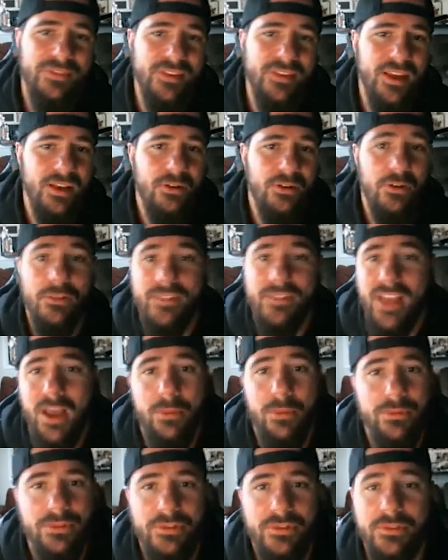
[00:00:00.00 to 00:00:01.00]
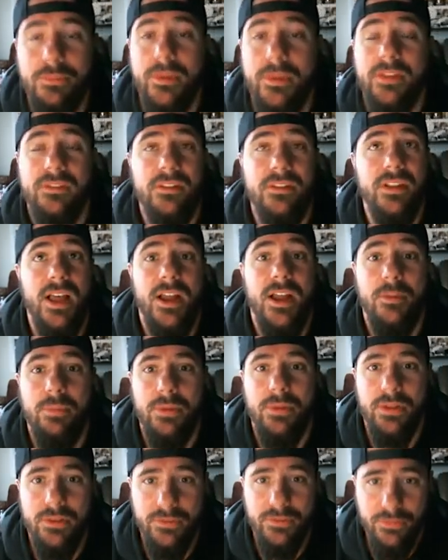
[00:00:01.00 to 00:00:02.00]
tag. Earl Thomas just makes a lot of
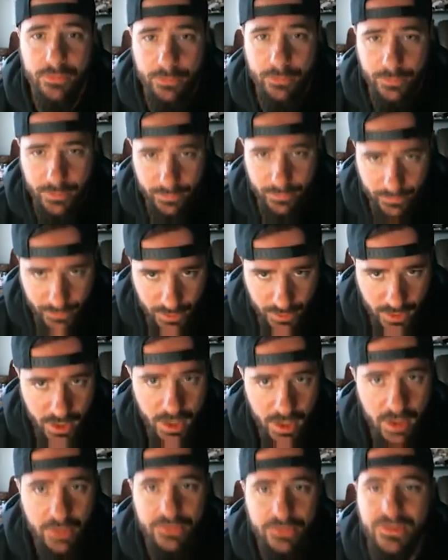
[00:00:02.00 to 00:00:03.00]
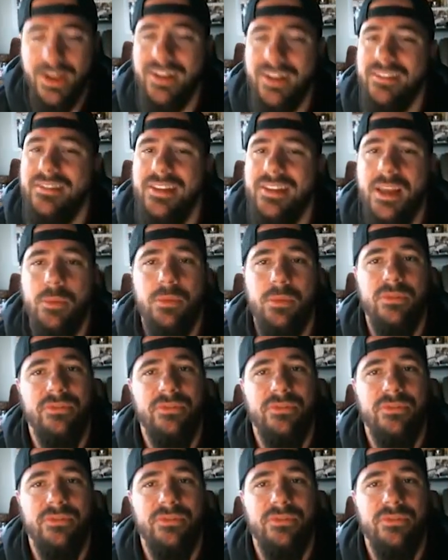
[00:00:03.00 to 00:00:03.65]
plays for me. Try to escape with